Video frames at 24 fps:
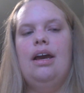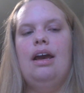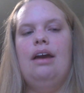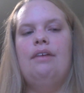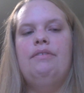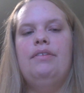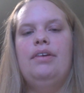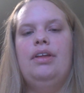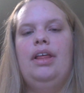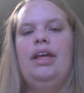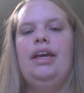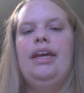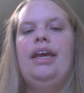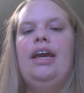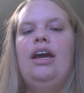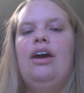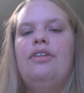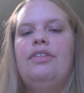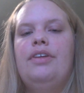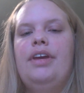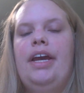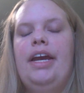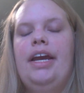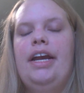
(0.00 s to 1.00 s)
I feel like
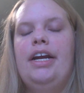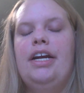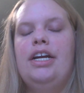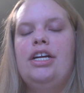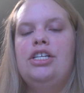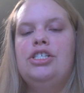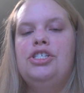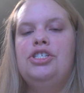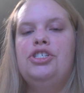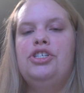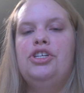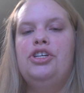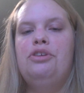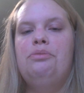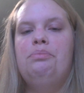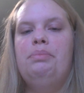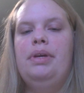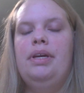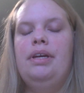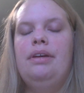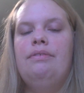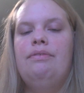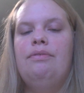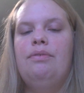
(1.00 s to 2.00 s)
healthcare should
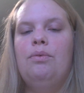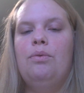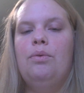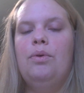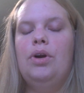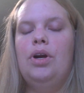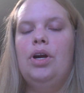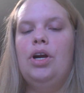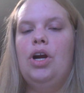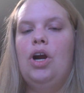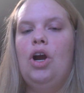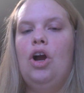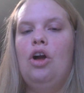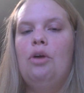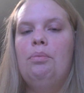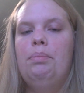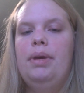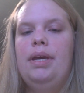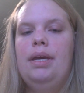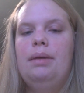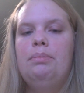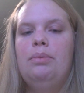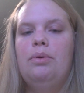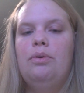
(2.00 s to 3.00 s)
be for all
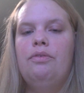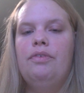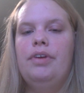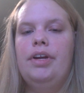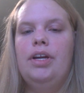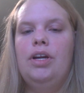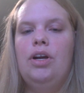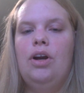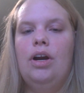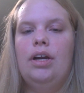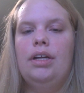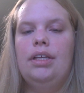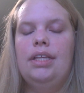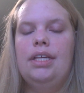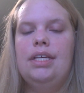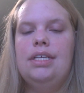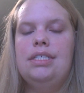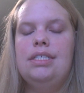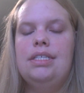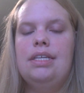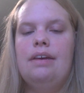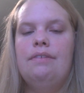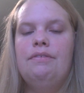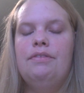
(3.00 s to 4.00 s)
people,
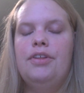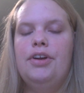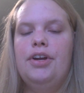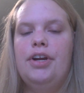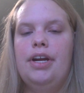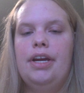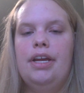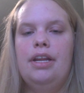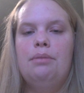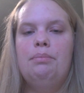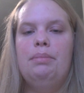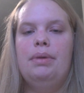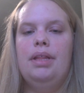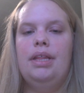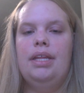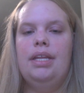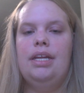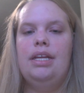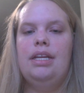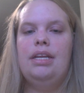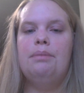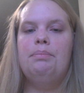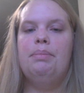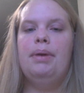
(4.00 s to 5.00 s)
regardless of their
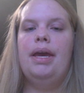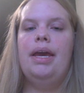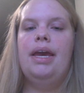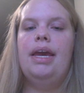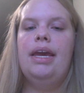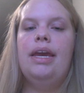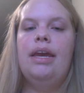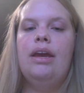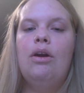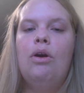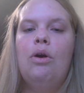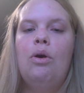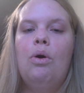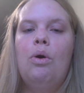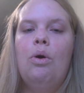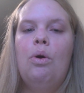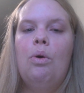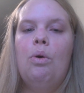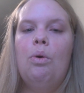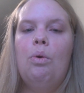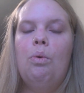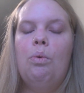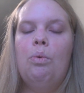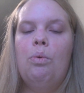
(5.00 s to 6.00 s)
inability to pay
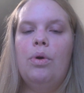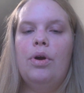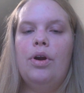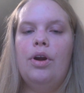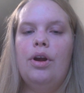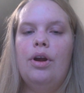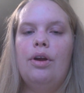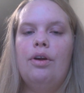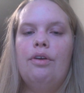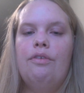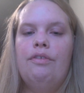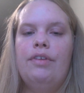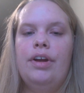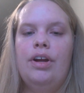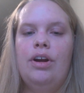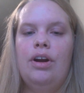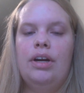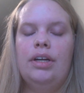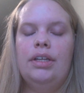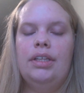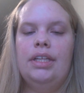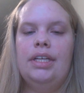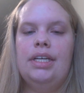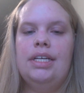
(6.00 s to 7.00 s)
or
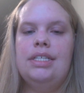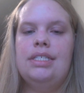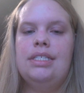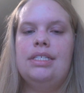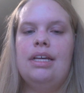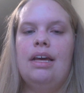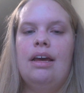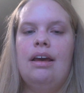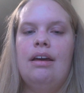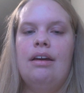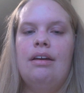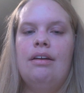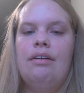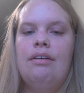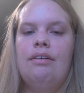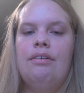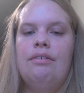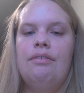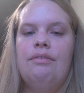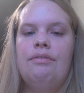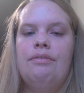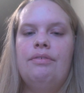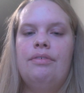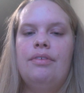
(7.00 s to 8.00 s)
regardless
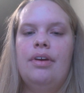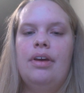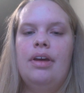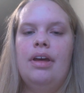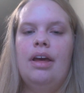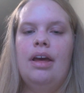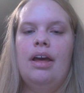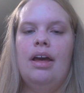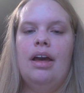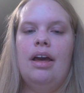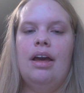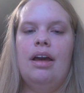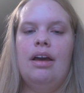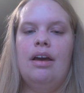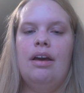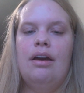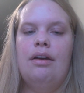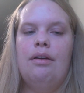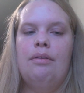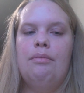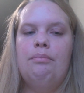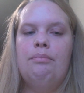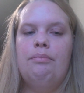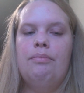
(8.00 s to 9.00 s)
of
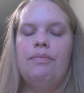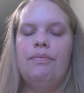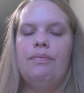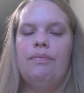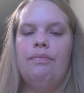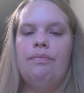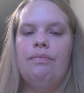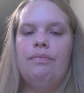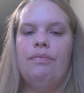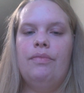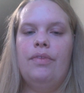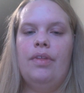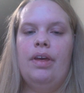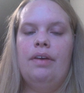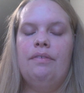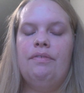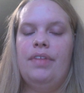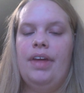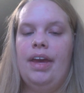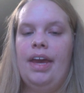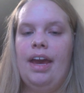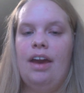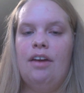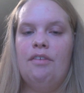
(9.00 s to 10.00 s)
um, if
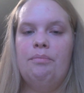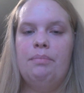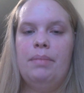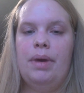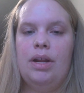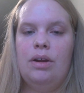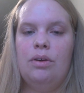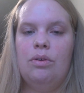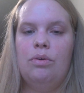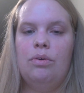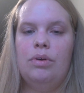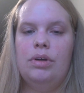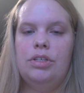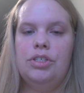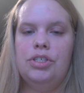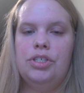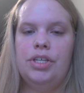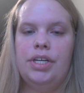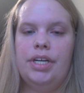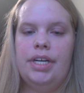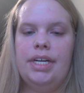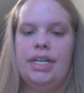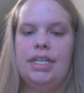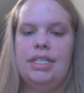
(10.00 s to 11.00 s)
they have medical
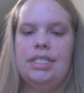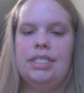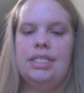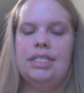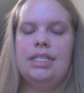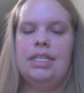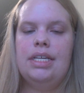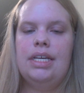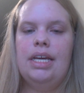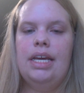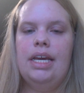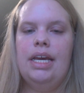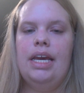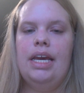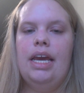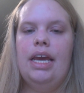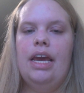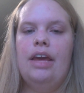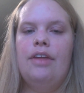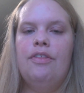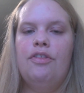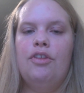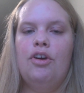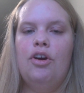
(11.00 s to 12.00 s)
insurance.
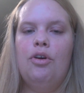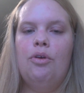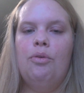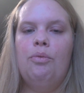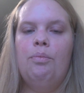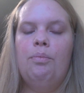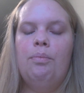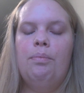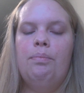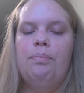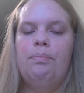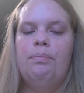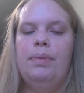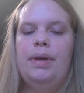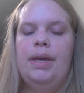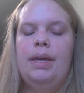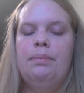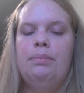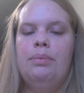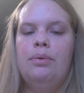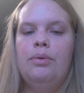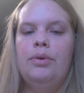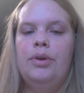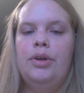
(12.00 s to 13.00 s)
And though
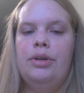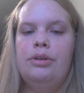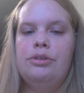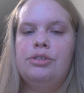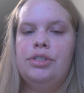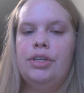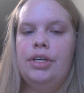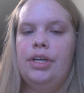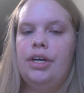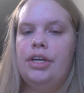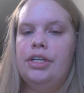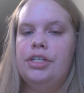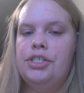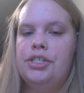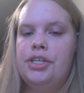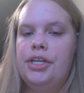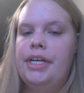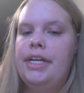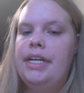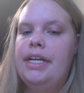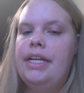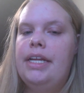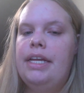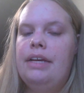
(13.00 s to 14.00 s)
people usually are
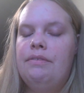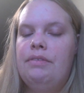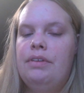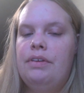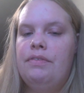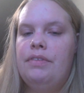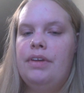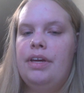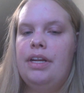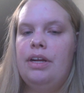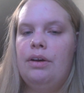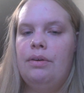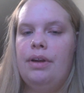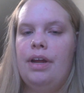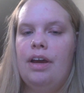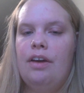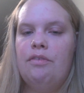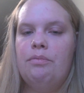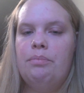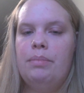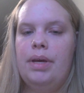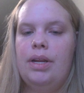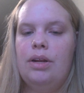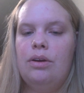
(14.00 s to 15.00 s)
treated, even if they don't
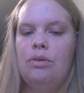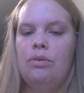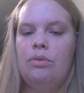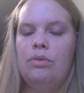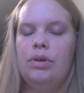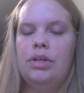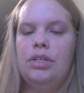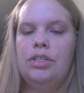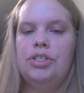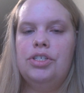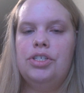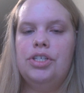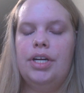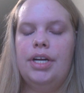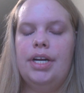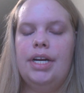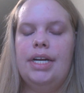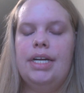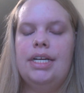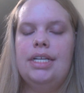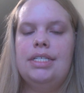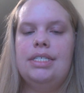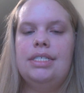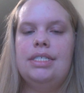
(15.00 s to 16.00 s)
have medical
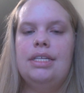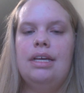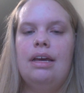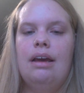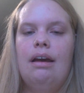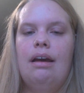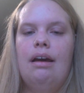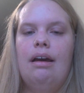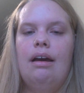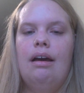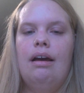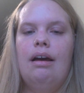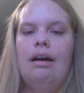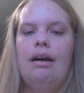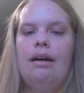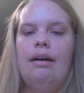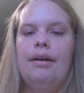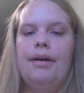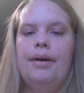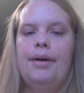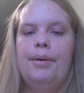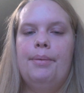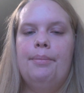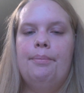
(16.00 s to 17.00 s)
insurance,
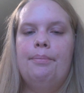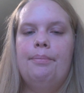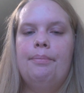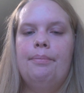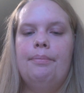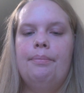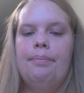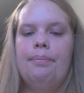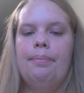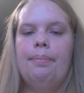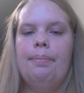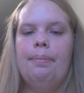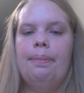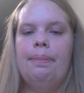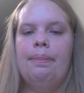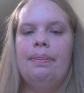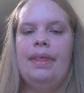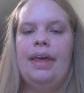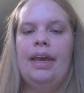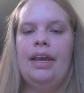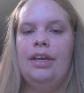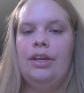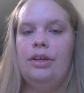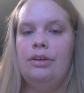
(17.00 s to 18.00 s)
um,
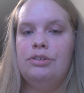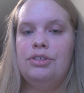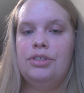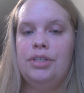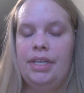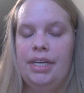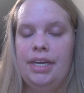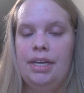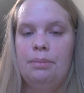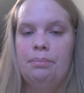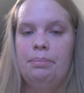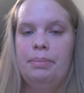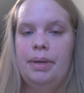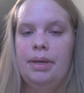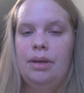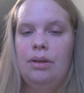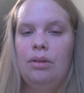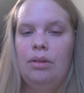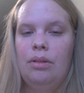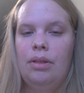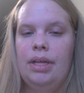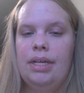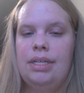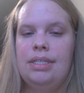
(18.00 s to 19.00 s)
they usually get a
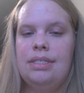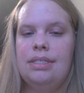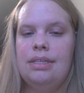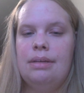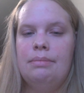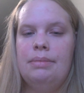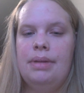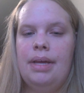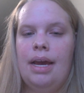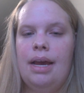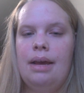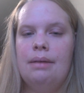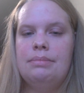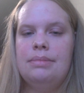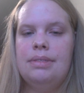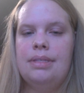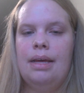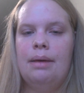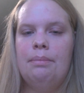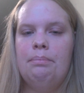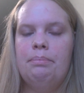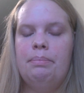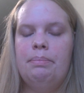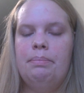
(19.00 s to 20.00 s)
bill, and sometimes
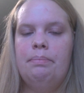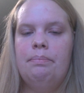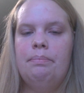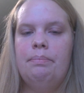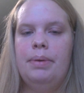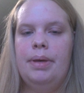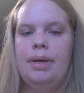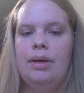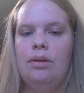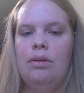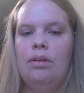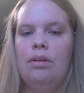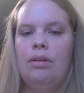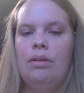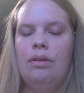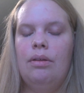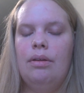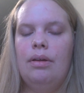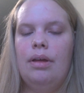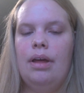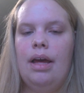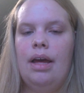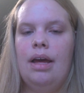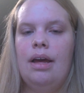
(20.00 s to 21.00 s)
that bill
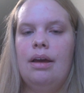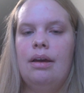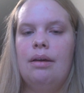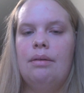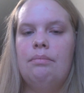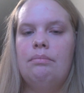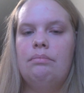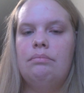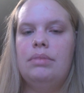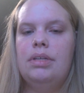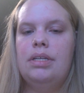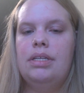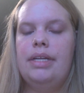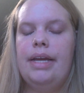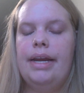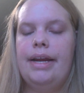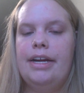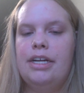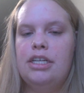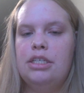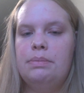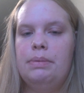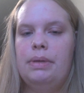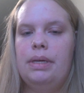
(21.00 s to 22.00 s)
um,
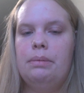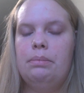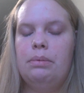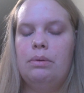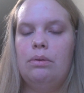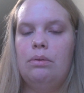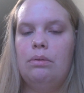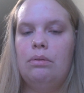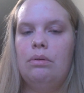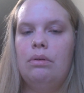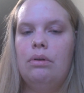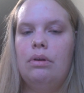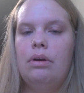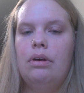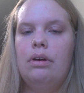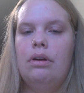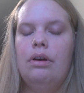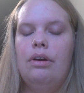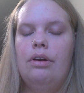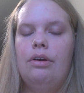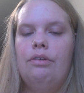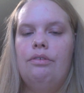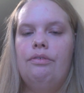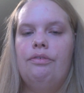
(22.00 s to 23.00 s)
deters people
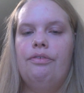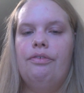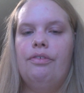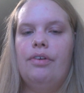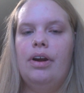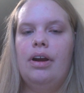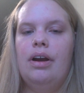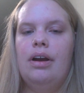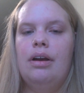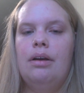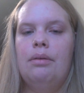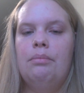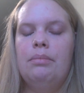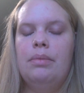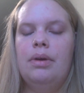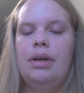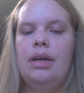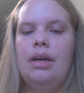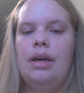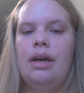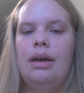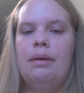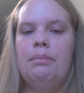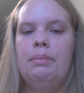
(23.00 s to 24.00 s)
from
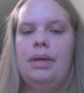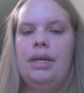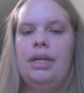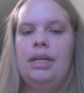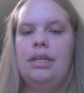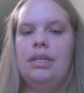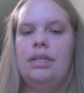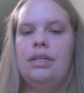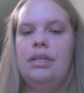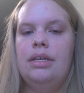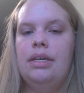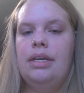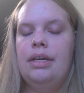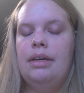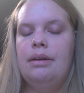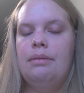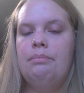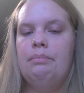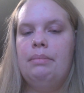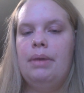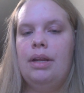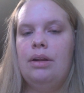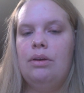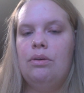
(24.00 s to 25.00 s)
coming to
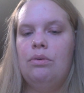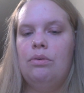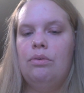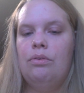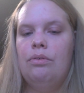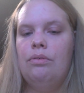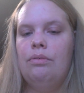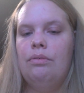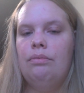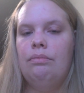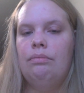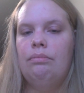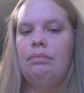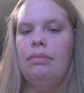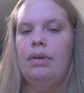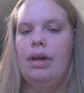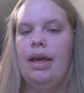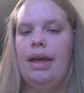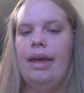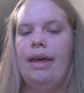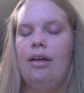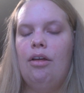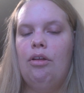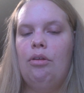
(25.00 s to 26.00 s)
get medical
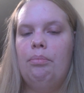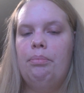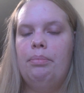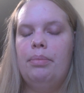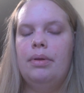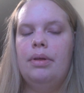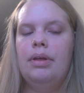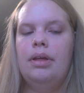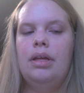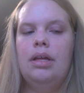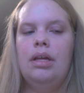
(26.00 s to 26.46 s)
help.